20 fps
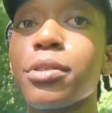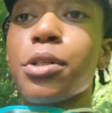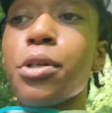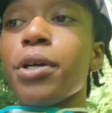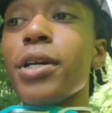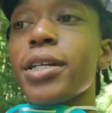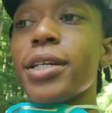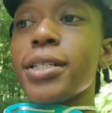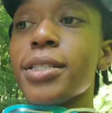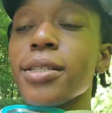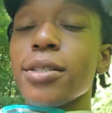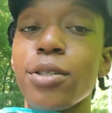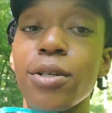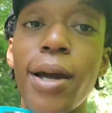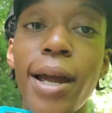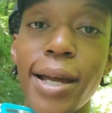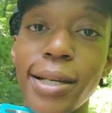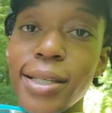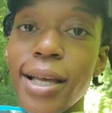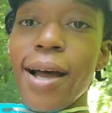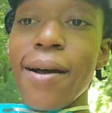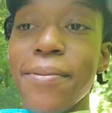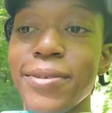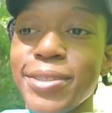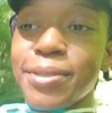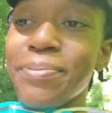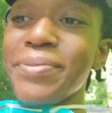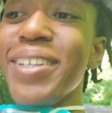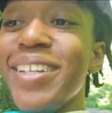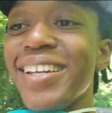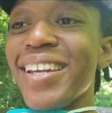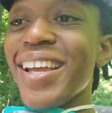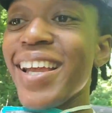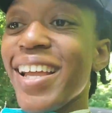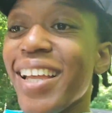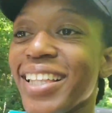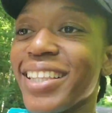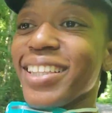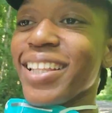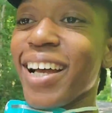crickets and grasshoppers be
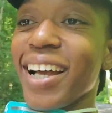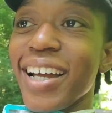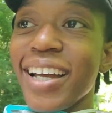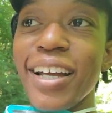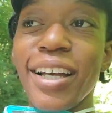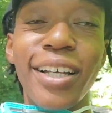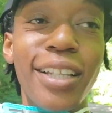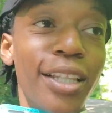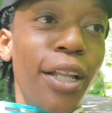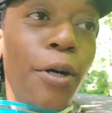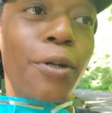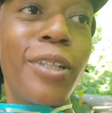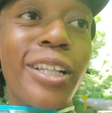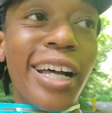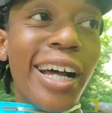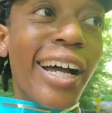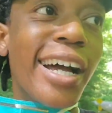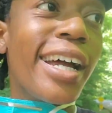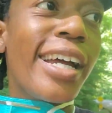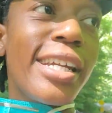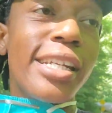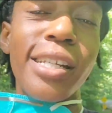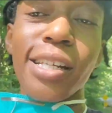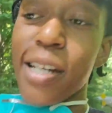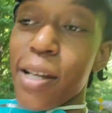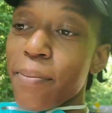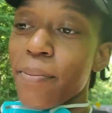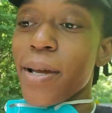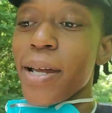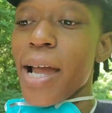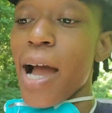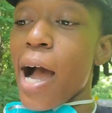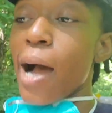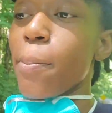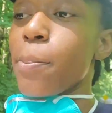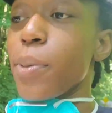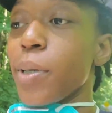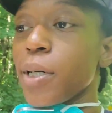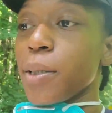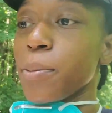low lying and they may
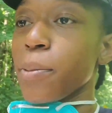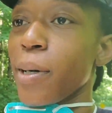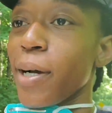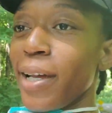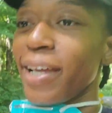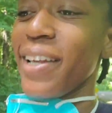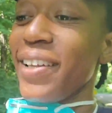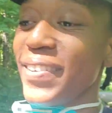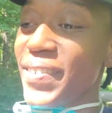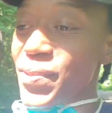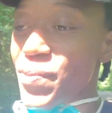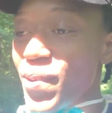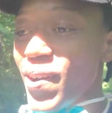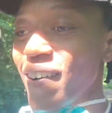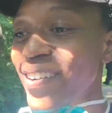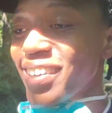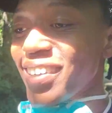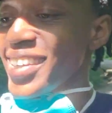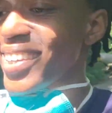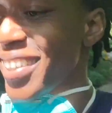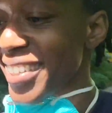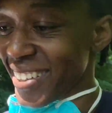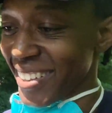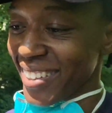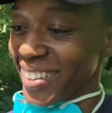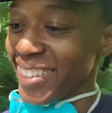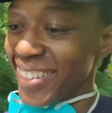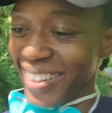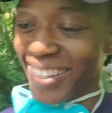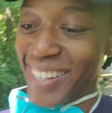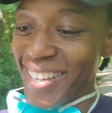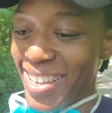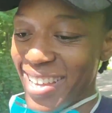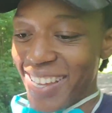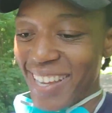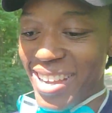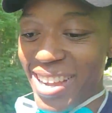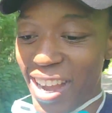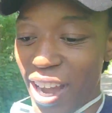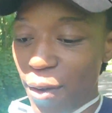hop up while you walking.
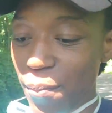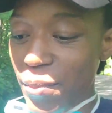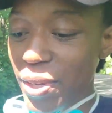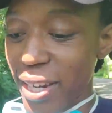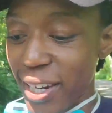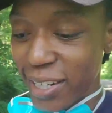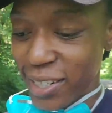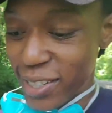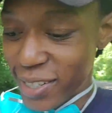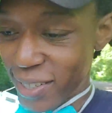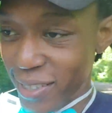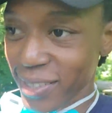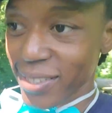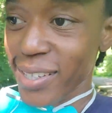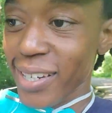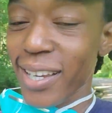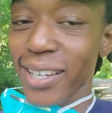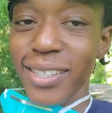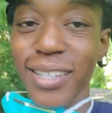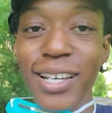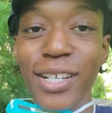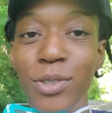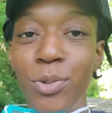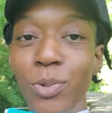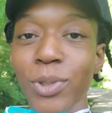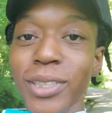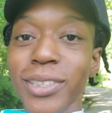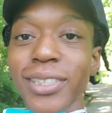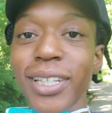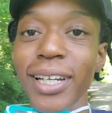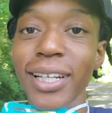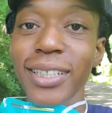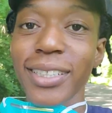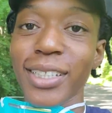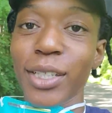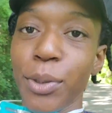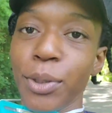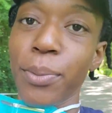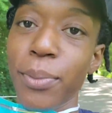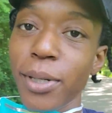I mean, that's one thing
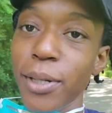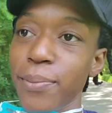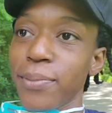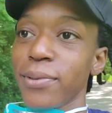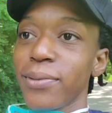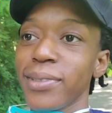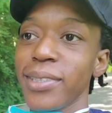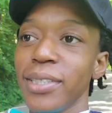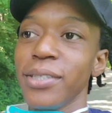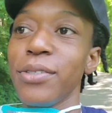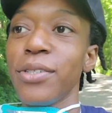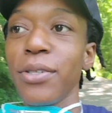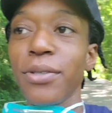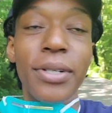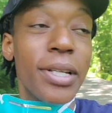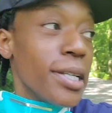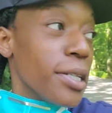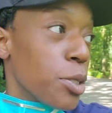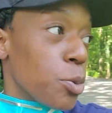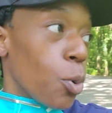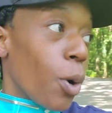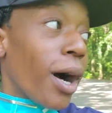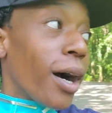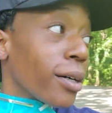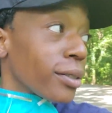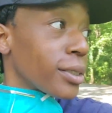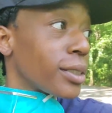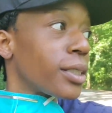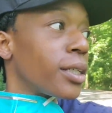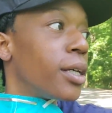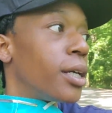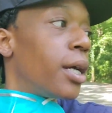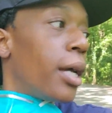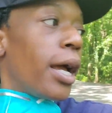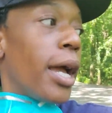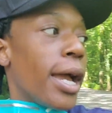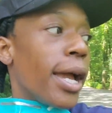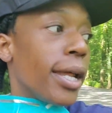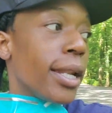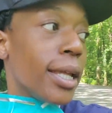to remember when you do these walks
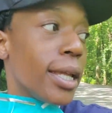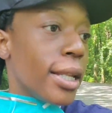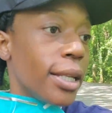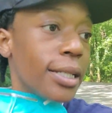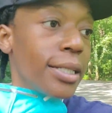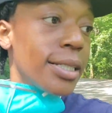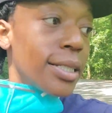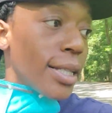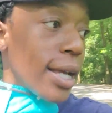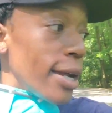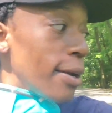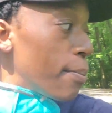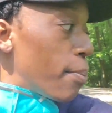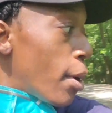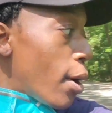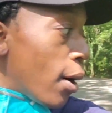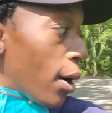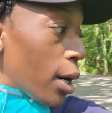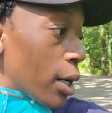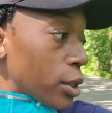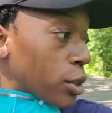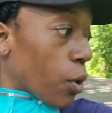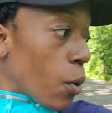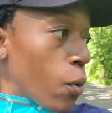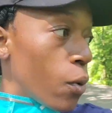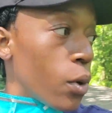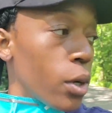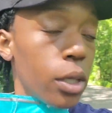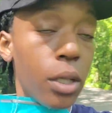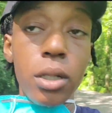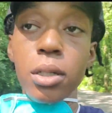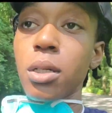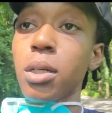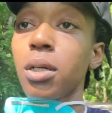at any state parks or